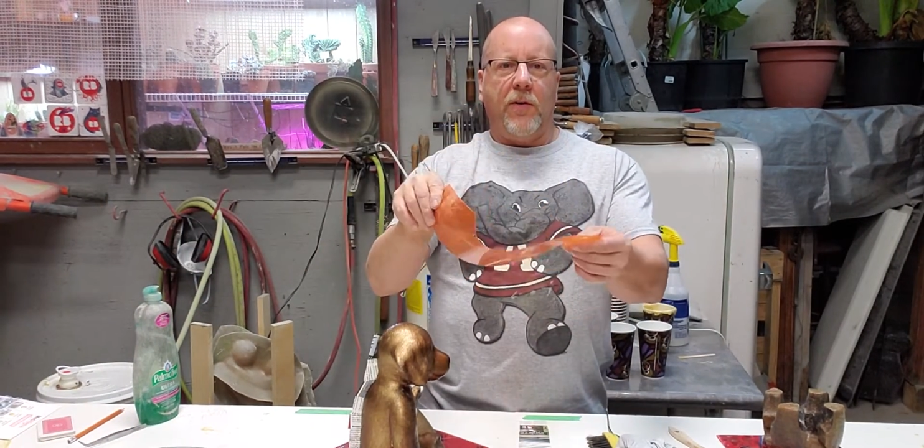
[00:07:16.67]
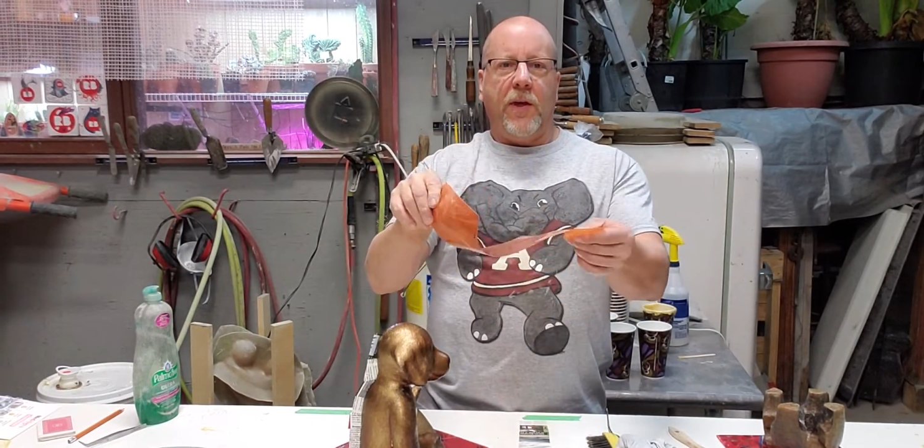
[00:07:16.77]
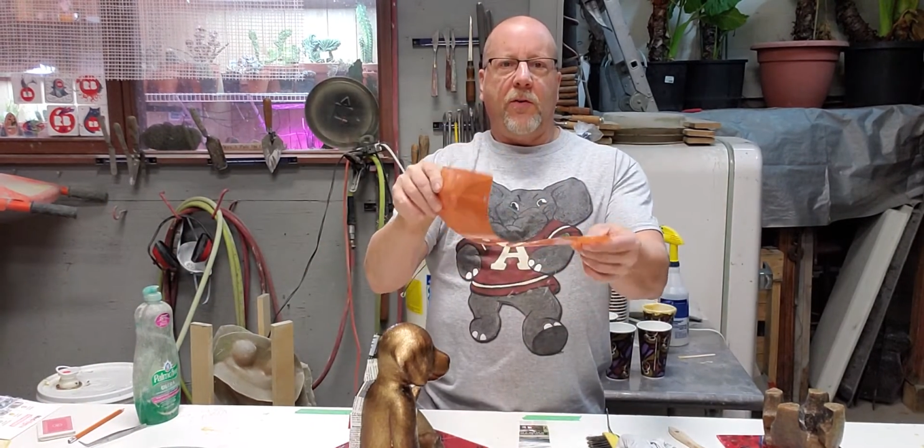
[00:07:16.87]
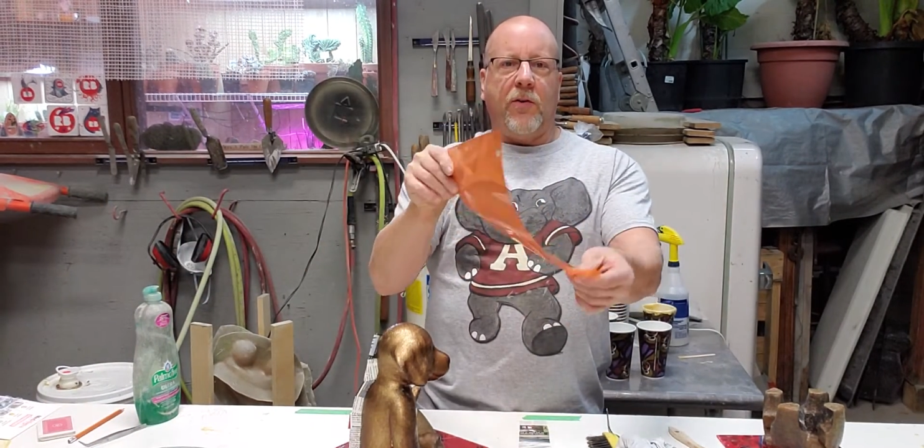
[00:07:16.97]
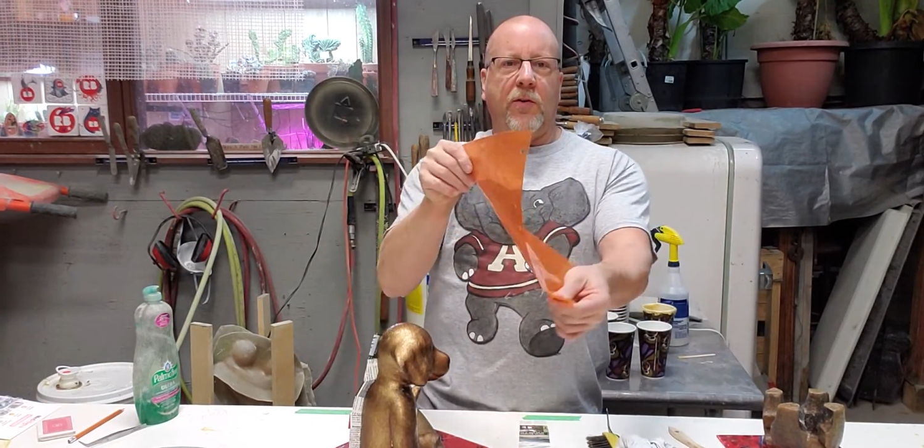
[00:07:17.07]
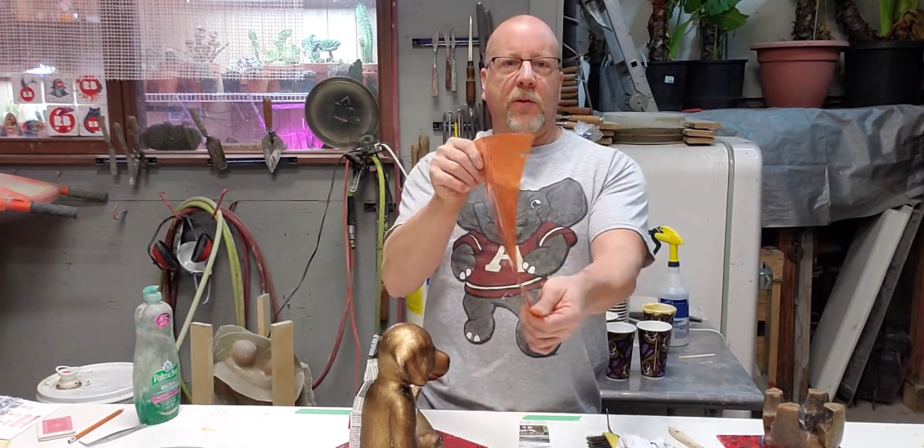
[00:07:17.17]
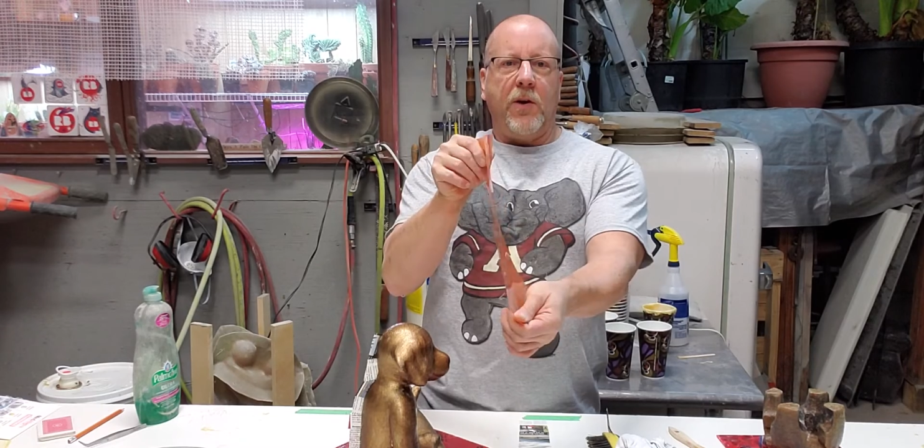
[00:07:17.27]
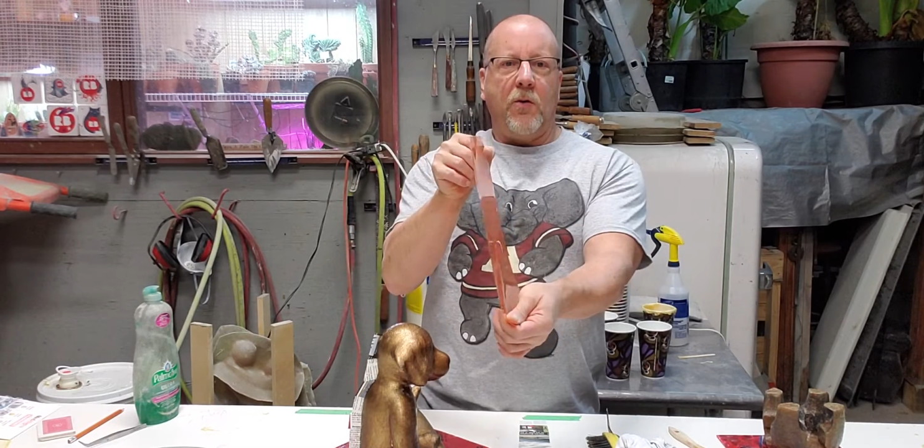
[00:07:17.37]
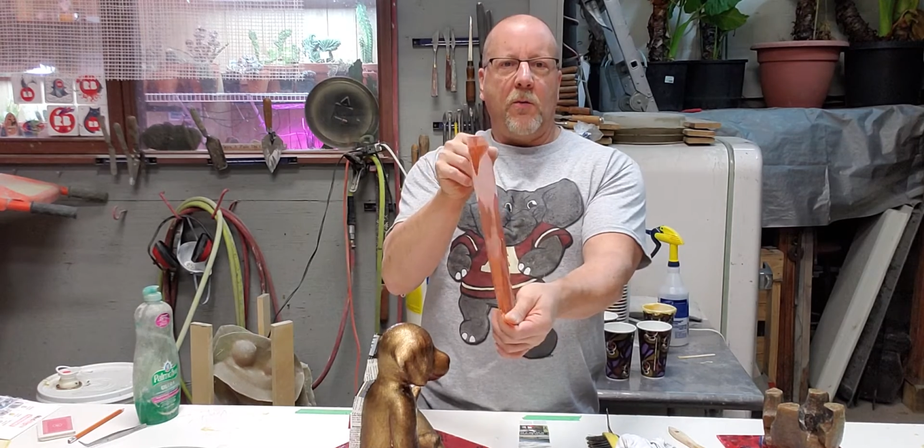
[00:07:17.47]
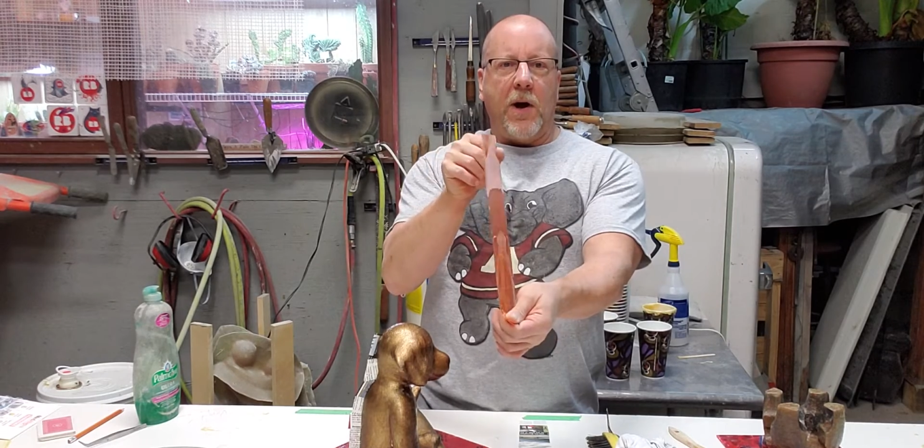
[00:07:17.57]
this,
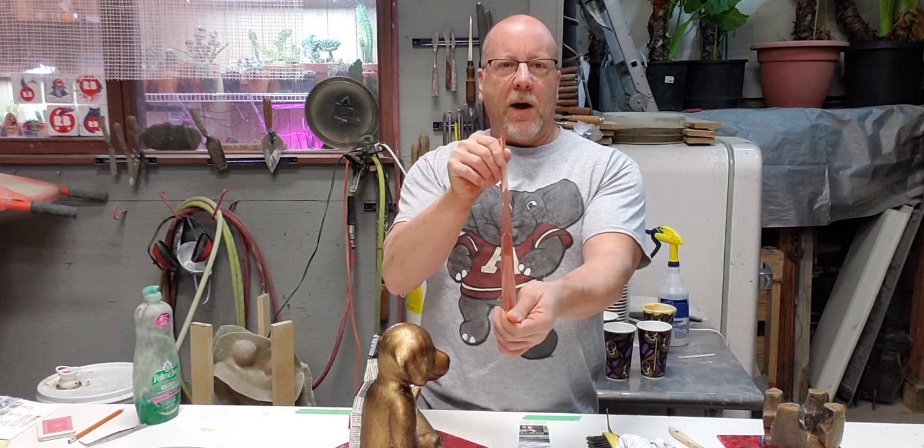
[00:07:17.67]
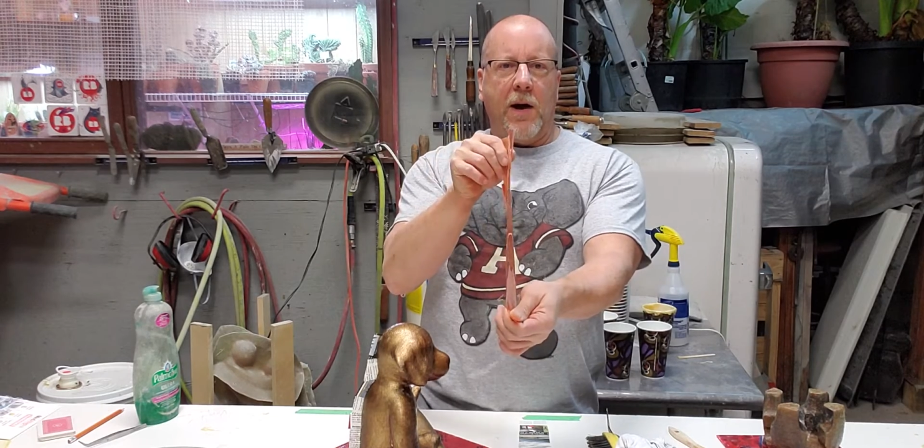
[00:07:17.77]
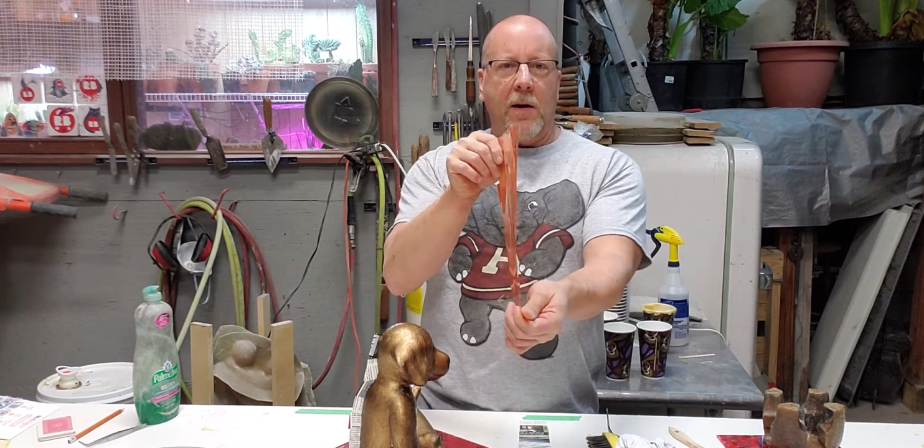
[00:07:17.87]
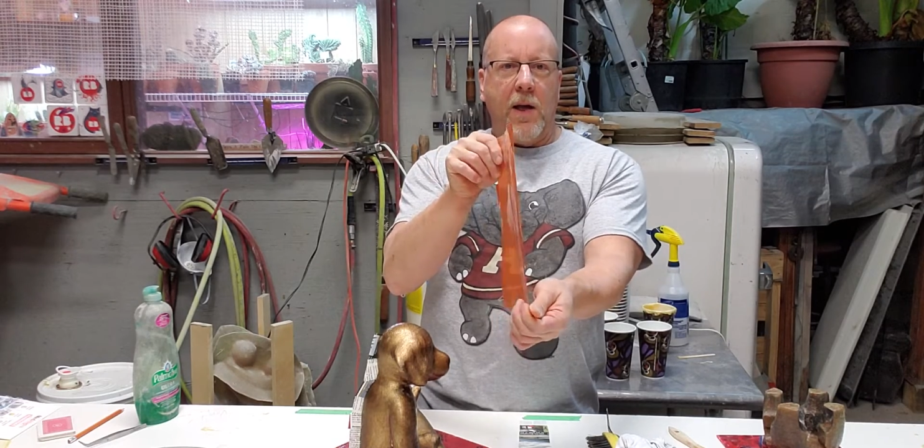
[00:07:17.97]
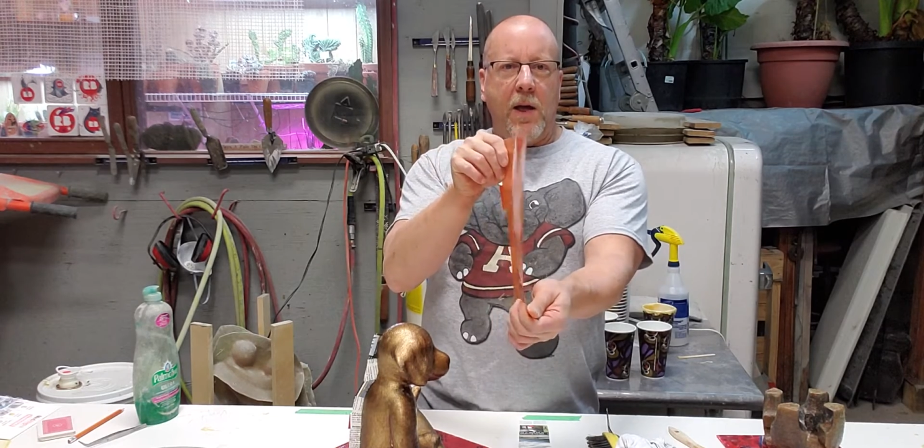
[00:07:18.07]
you know,